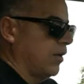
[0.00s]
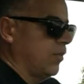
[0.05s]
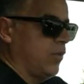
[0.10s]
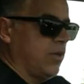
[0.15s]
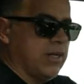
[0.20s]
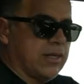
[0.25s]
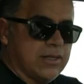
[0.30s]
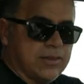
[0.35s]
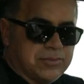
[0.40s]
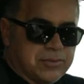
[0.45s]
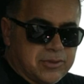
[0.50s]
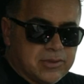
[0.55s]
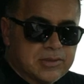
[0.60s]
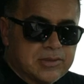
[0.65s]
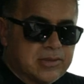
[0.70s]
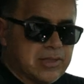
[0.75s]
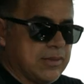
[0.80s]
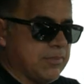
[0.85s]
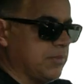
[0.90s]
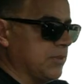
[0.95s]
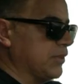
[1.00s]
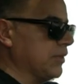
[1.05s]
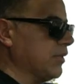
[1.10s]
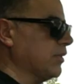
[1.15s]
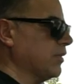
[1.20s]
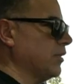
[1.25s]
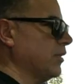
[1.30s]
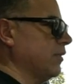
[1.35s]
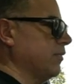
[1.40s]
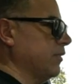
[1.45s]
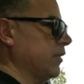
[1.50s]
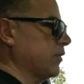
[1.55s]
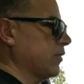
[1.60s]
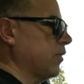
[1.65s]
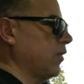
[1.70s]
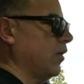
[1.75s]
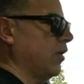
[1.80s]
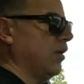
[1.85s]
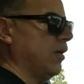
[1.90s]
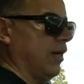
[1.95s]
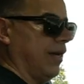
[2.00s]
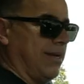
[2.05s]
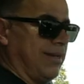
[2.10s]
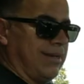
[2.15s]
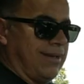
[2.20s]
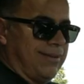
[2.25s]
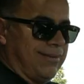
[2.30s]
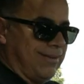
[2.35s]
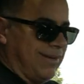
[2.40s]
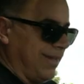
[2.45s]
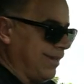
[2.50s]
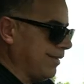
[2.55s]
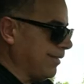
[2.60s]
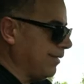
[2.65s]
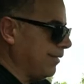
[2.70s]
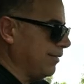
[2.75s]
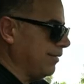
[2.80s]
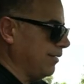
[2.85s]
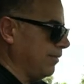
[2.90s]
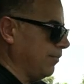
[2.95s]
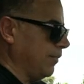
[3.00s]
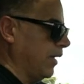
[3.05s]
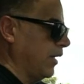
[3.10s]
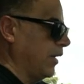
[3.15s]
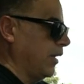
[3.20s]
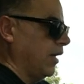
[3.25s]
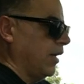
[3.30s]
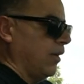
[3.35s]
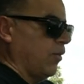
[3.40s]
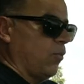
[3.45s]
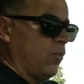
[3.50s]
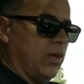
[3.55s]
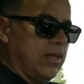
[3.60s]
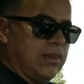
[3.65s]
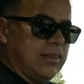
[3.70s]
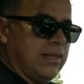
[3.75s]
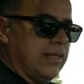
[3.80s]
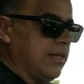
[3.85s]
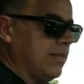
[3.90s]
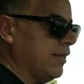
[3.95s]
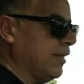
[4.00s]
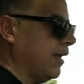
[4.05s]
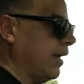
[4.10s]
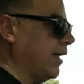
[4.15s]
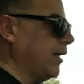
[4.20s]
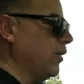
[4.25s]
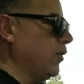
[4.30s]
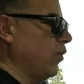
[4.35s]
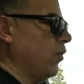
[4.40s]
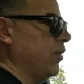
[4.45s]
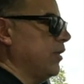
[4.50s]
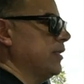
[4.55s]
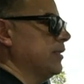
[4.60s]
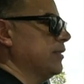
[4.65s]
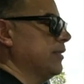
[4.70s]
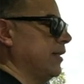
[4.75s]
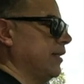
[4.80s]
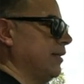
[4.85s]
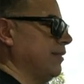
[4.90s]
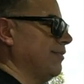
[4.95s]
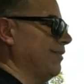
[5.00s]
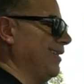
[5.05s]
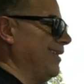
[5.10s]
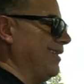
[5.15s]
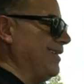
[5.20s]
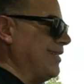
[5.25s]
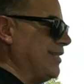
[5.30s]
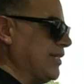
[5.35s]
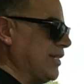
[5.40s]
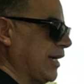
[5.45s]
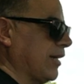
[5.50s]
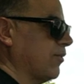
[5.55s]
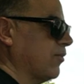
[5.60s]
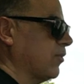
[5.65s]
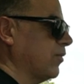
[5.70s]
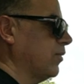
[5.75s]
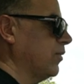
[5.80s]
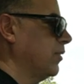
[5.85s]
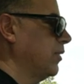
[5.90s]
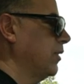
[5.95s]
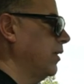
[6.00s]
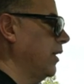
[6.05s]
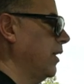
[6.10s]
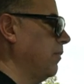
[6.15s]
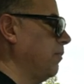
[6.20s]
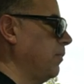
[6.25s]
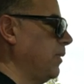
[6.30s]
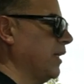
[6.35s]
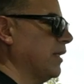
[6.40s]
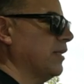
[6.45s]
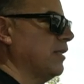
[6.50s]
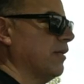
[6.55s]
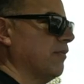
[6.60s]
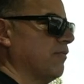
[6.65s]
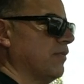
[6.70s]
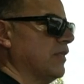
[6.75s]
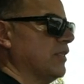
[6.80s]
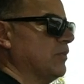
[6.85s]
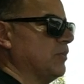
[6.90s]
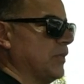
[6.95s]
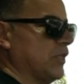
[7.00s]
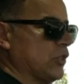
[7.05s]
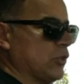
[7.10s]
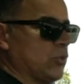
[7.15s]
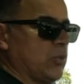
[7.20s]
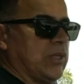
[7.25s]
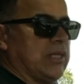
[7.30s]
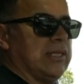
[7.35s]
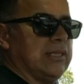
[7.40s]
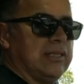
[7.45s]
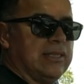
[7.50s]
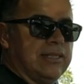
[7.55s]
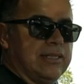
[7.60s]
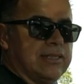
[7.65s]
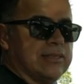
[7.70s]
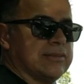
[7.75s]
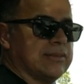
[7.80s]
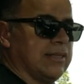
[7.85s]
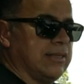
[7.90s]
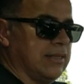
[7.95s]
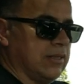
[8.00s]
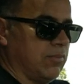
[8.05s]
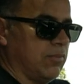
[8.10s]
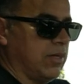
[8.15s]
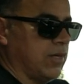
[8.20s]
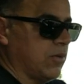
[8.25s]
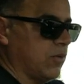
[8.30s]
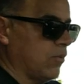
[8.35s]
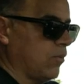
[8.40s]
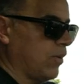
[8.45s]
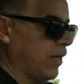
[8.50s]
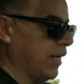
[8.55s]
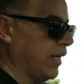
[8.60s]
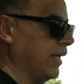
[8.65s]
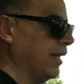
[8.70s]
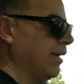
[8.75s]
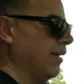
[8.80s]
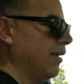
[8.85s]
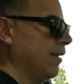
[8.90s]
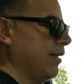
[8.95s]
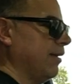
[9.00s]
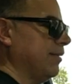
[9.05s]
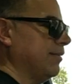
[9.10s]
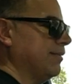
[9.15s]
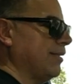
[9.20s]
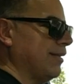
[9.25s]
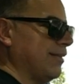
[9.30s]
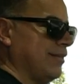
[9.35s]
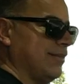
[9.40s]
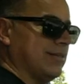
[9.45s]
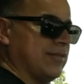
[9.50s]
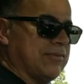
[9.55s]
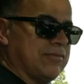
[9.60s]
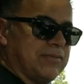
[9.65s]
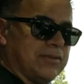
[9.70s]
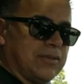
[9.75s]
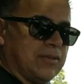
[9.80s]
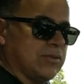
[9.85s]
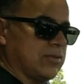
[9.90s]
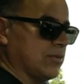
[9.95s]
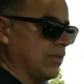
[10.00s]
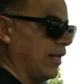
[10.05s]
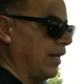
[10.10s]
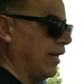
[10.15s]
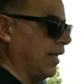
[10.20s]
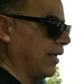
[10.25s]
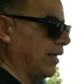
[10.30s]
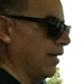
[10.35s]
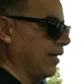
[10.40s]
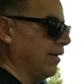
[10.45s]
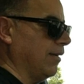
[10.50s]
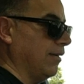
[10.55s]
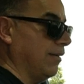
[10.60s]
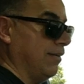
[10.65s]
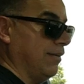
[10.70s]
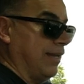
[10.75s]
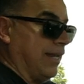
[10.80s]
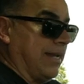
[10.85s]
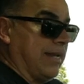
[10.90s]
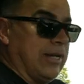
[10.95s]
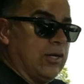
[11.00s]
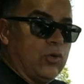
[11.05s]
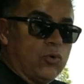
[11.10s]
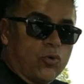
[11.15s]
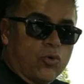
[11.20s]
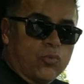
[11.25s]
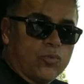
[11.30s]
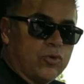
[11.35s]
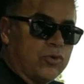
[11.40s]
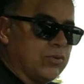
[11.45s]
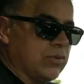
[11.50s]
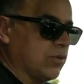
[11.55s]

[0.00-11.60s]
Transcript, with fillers: When it comes to the sitting position of this car, I like it. One thing that I noticed that is in general a big difference between this and the Model Y is that this feels like a normal